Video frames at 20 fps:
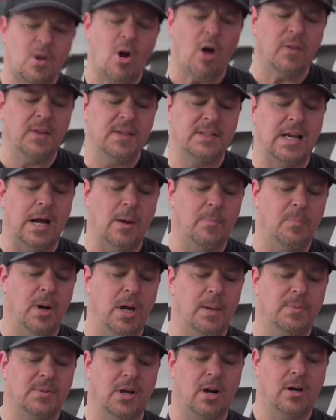All these
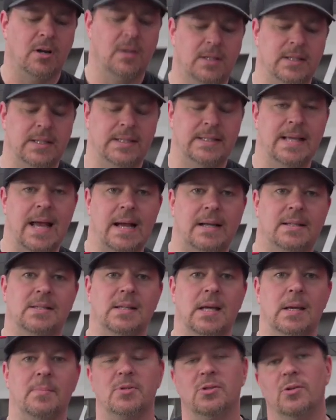downpipes aren't the exact same.